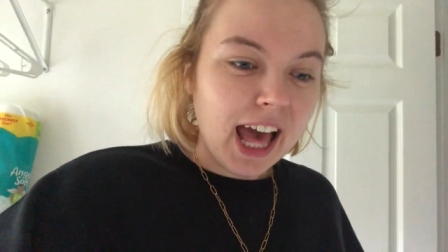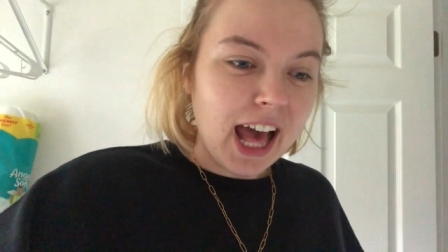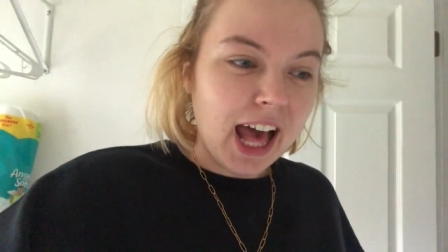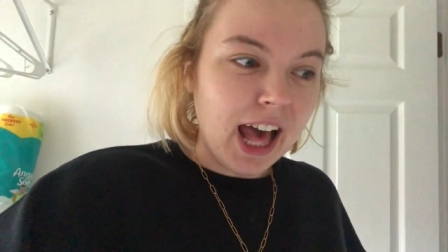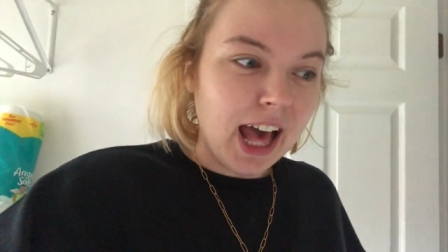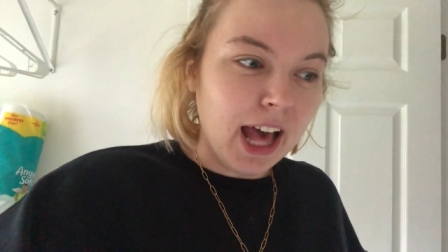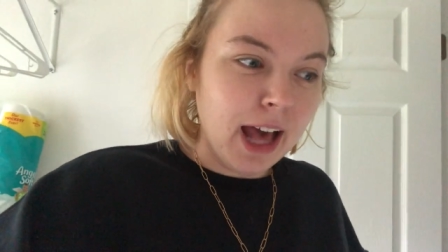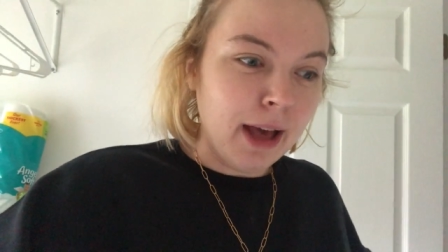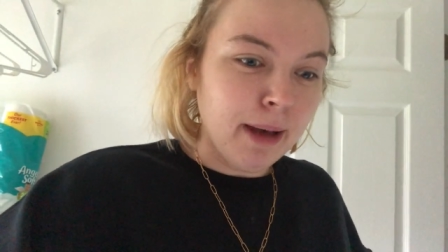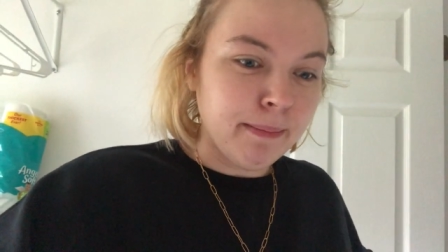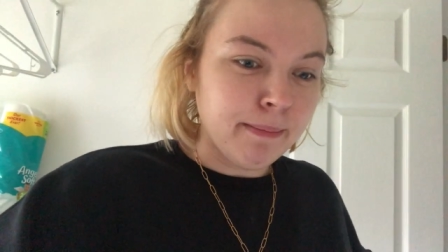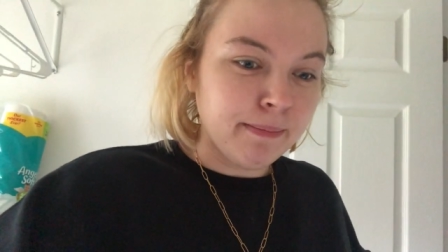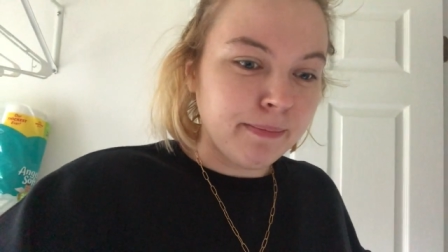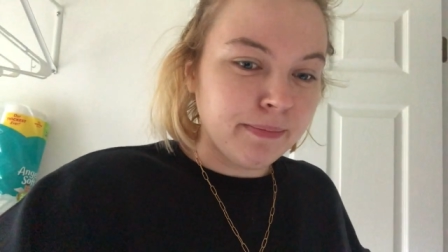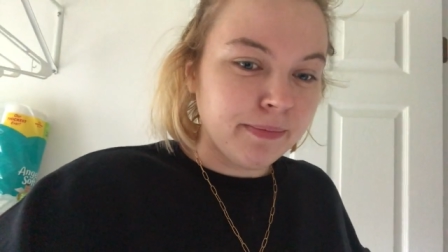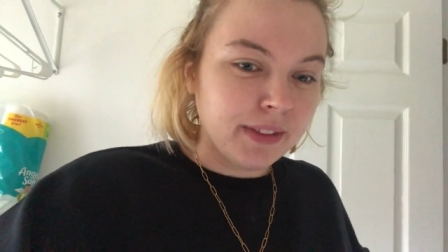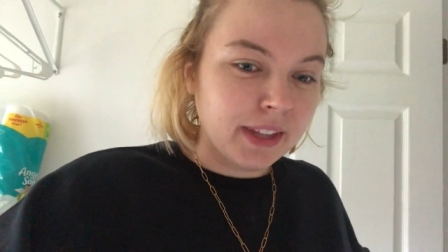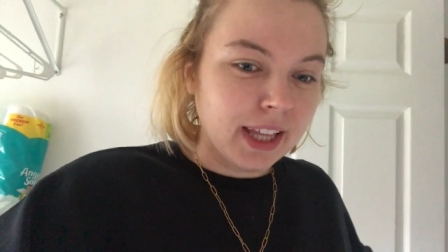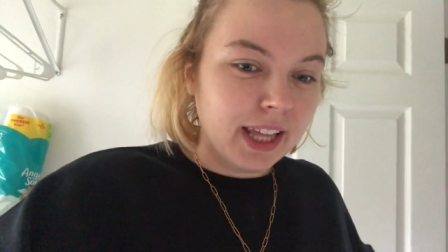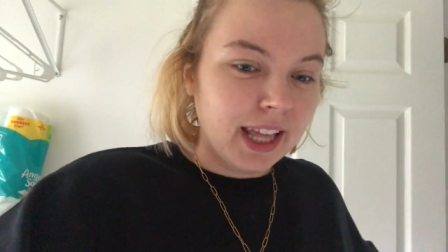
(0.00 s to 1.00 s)

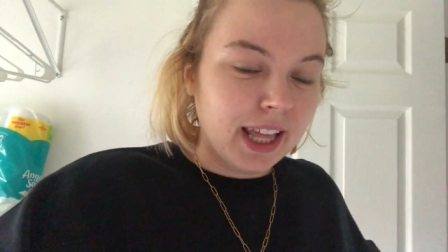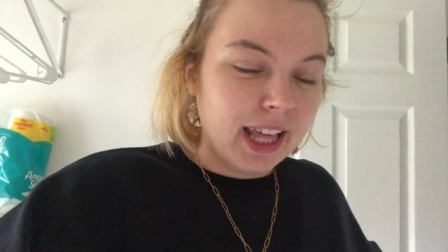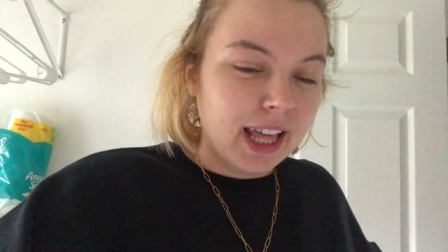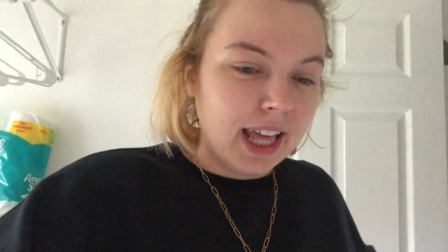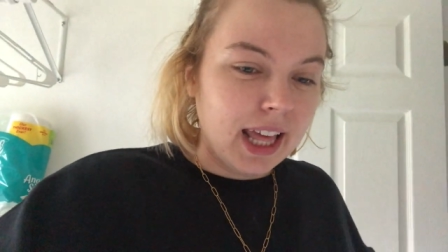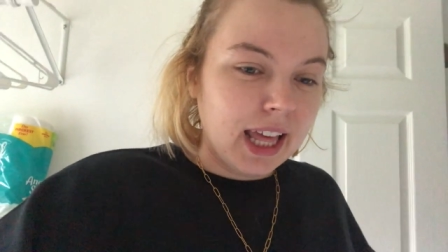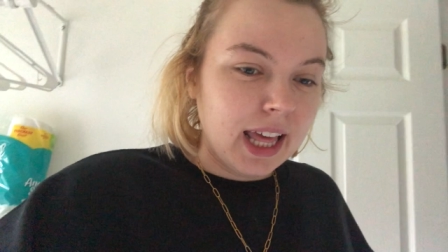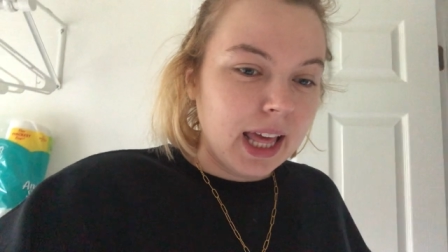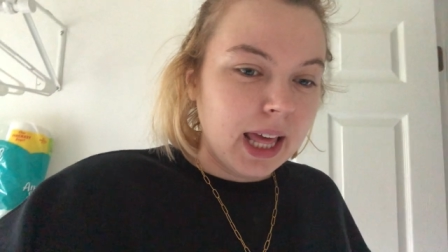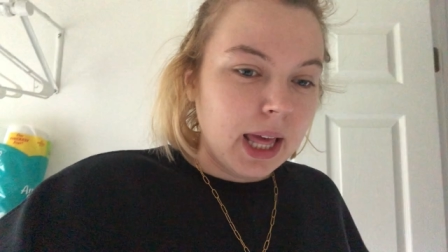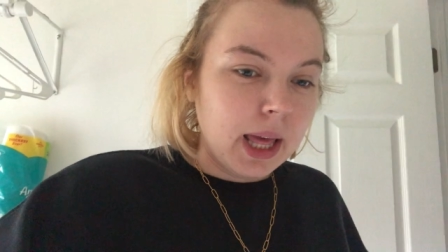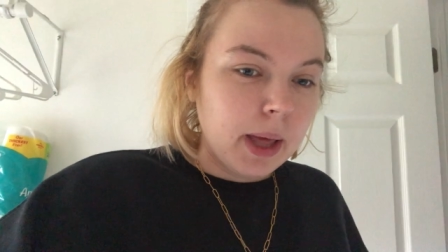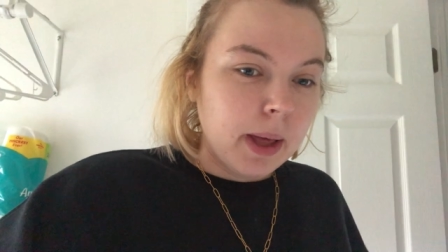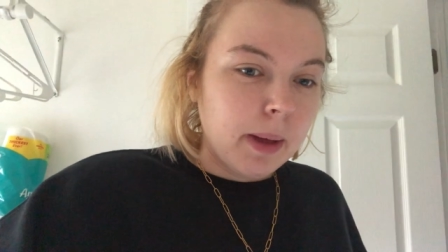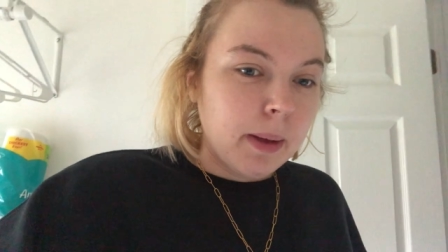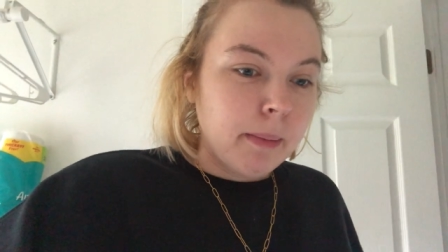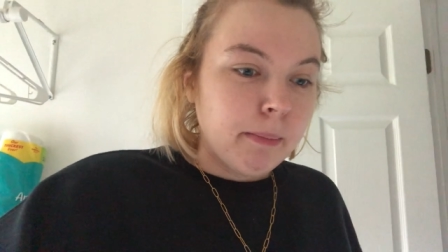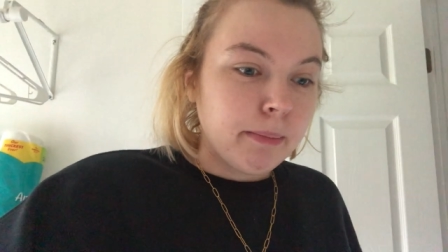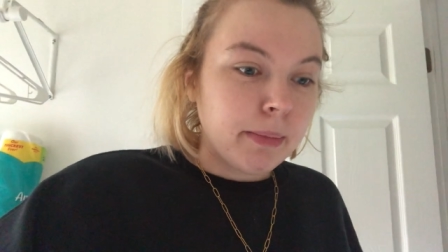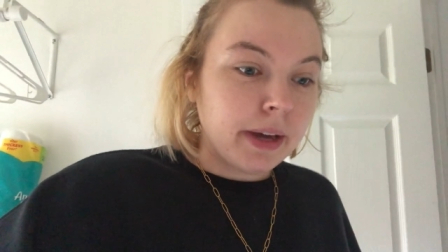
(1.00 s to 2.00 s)

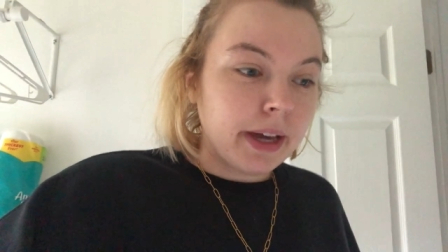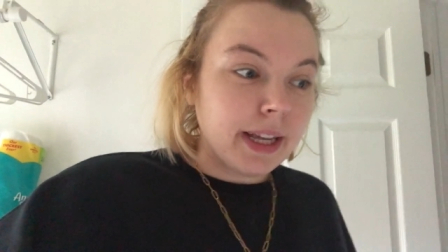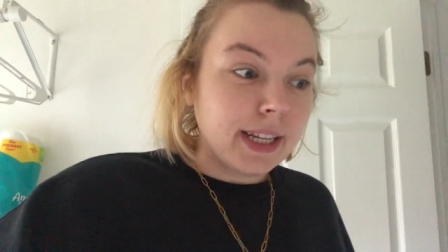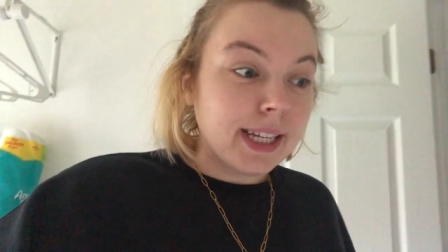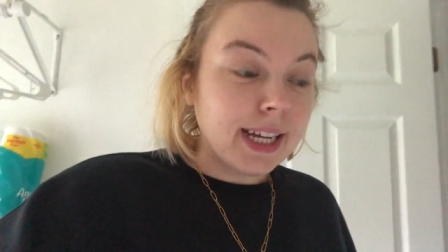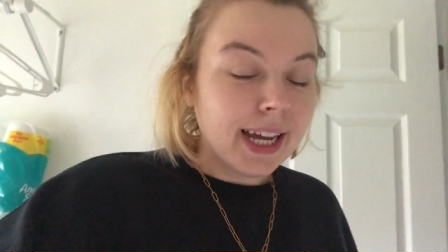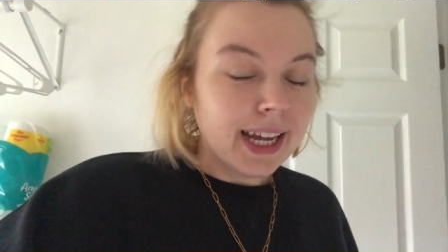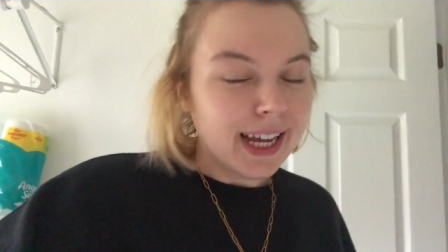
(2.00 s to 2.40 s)
But